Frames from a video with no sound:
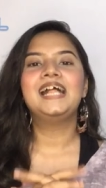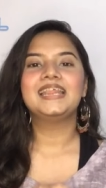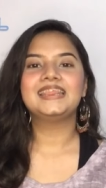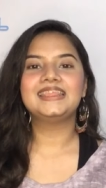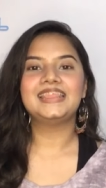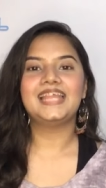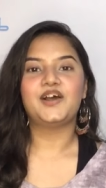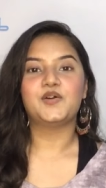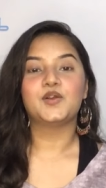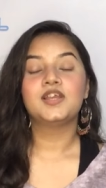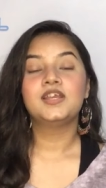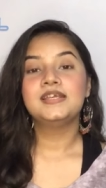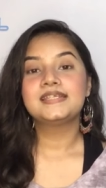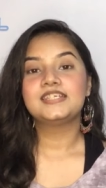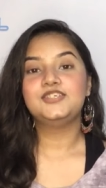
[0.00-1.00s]
now
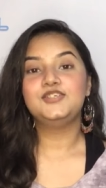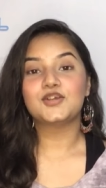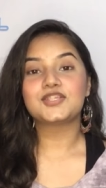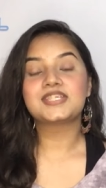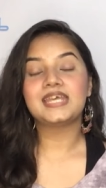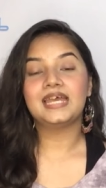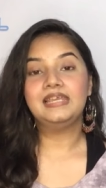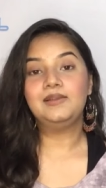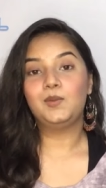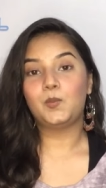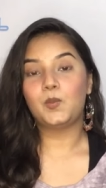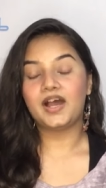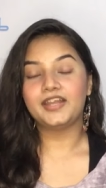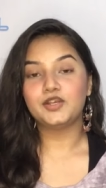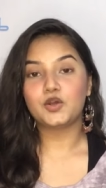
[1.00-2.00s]
your Teil
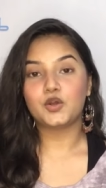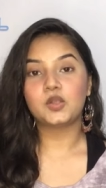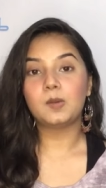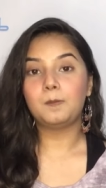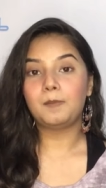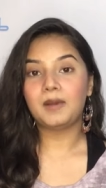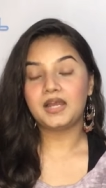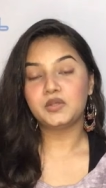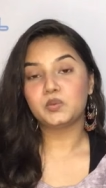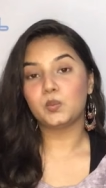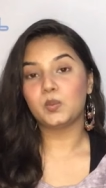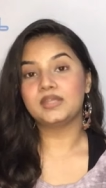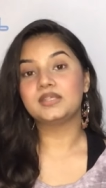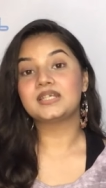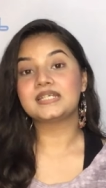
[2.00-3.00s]
1 or your part
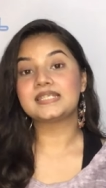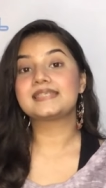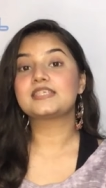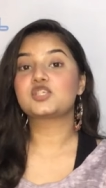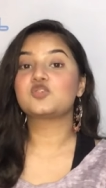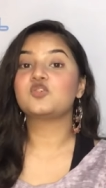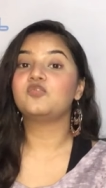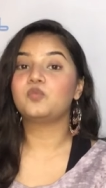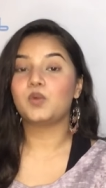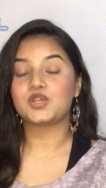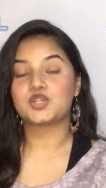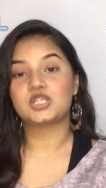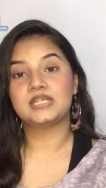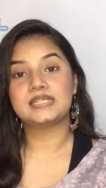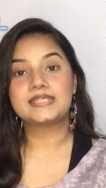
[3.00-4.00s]
1 consists of
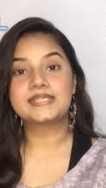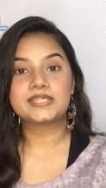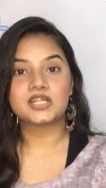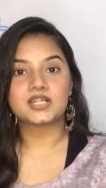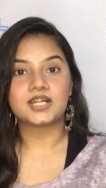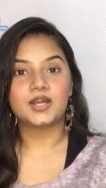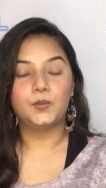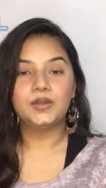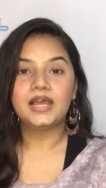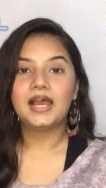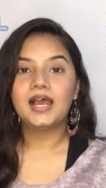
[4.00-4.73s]
question answer round